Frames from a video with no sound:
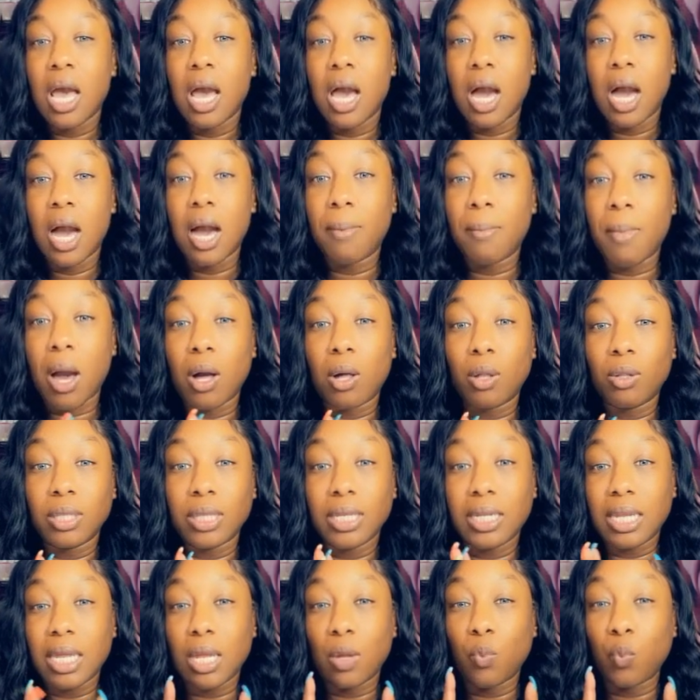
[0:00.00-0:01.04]
I only
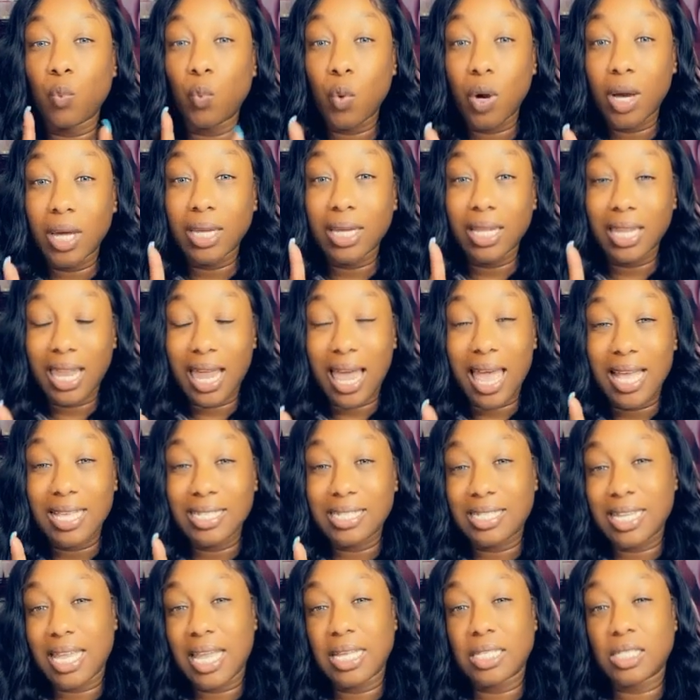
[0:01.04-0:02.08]
need one class
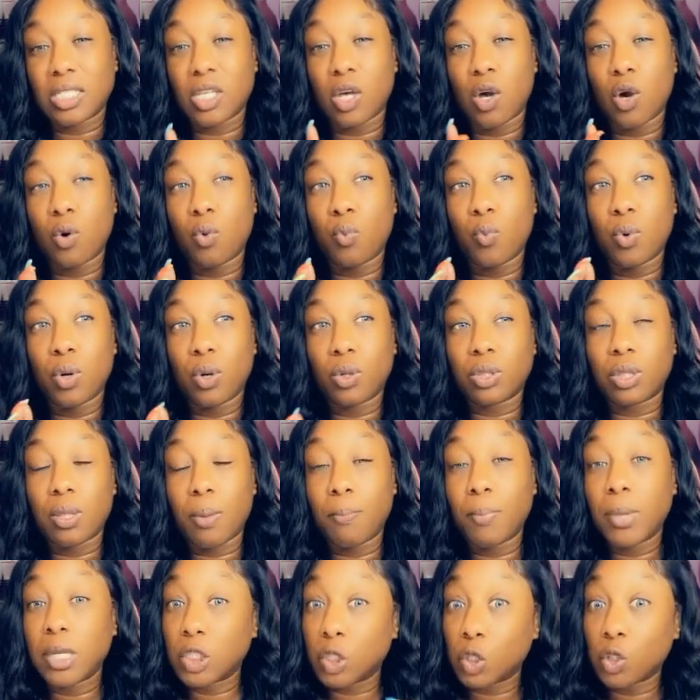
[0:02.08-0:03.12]
date, so the
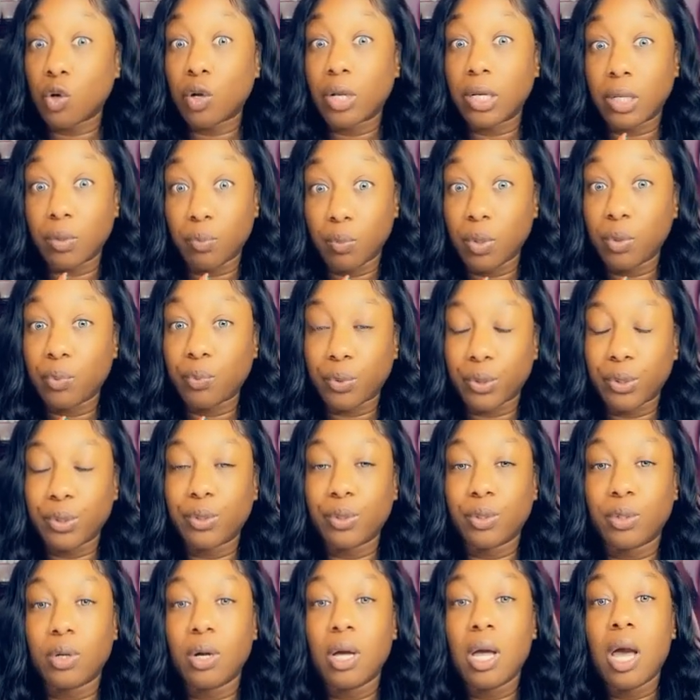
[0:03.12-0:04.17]
majority will
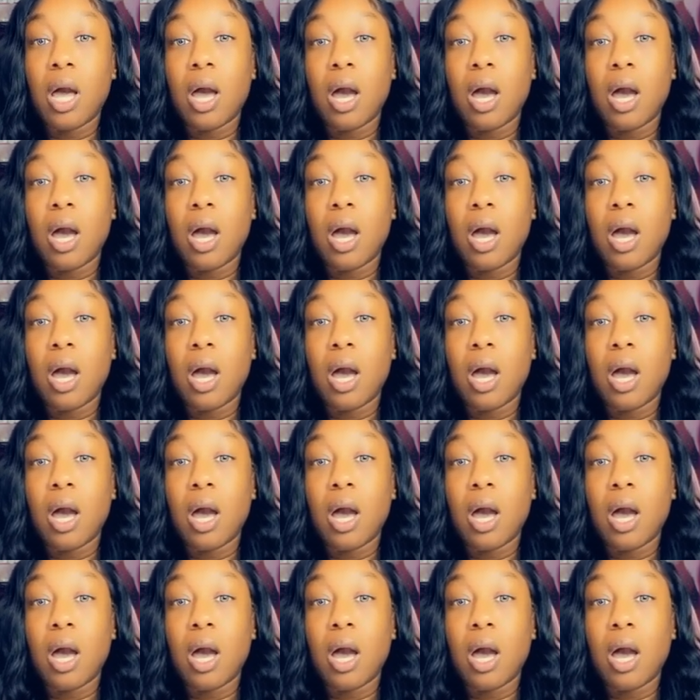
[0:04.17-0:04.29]
rule.